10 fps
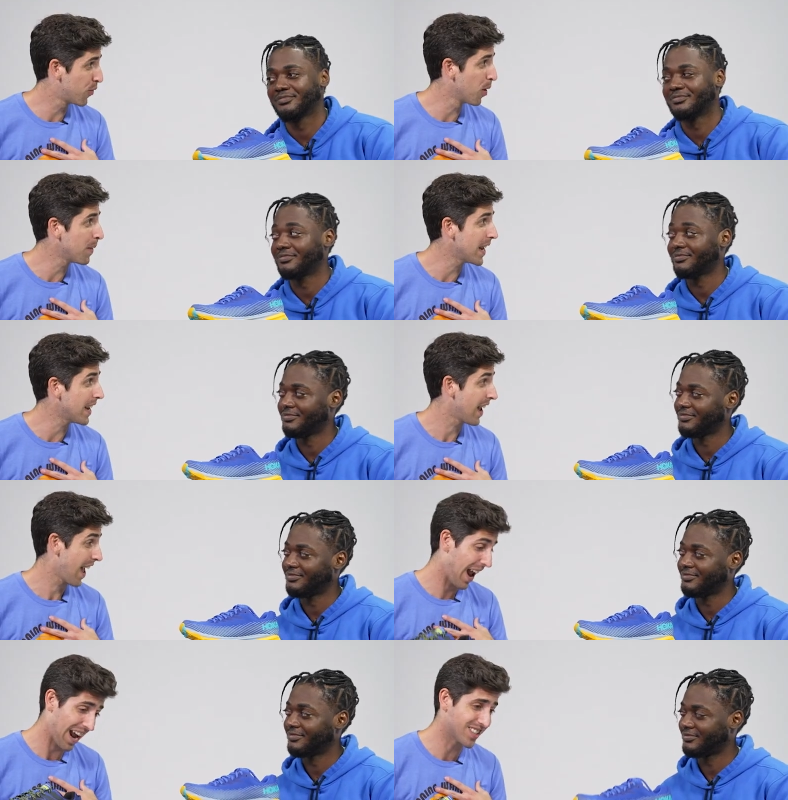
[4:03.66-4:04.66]
Speaker 1: for me,
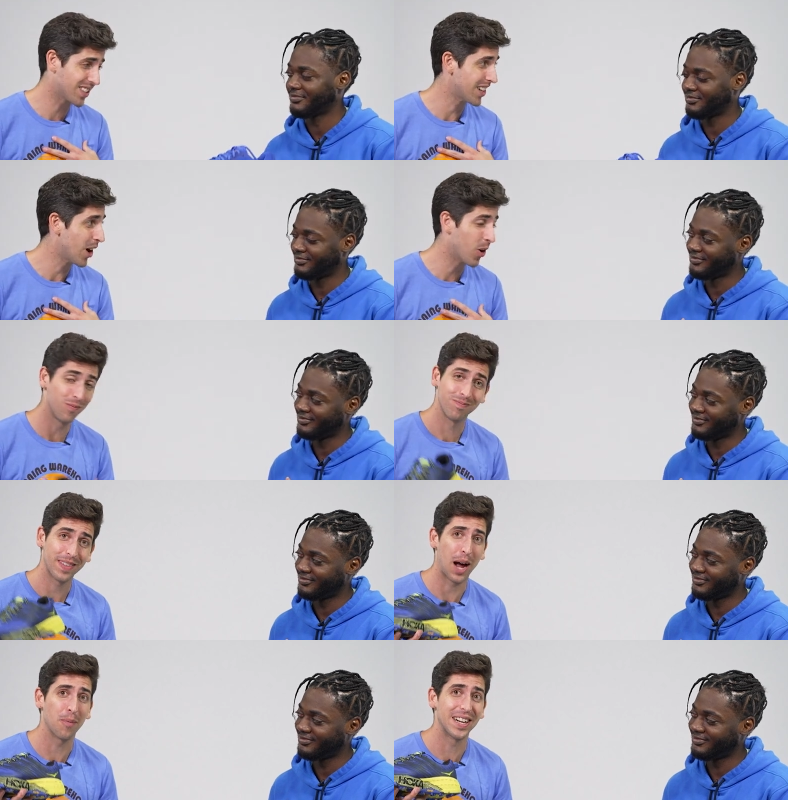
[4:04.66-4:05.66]
as the GOAT,
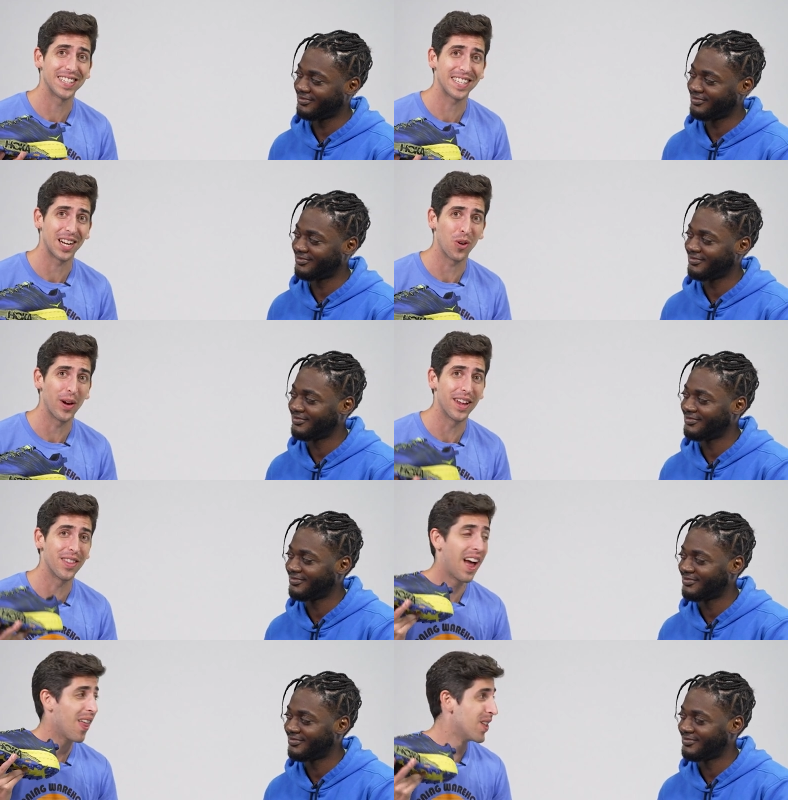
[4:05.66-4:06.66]
I'm gonna stick
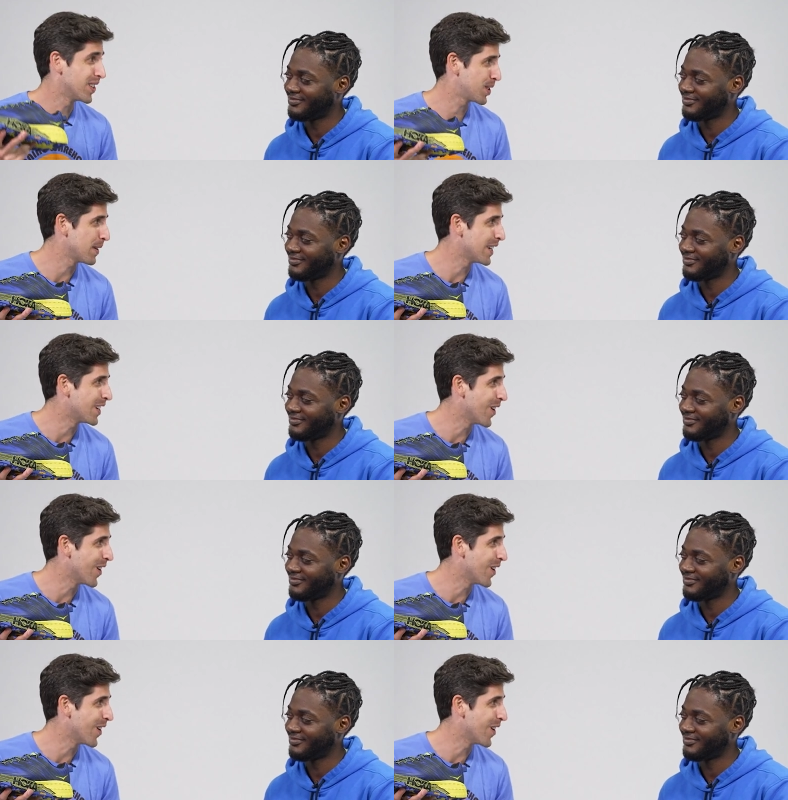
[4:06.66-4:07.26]
with the Speed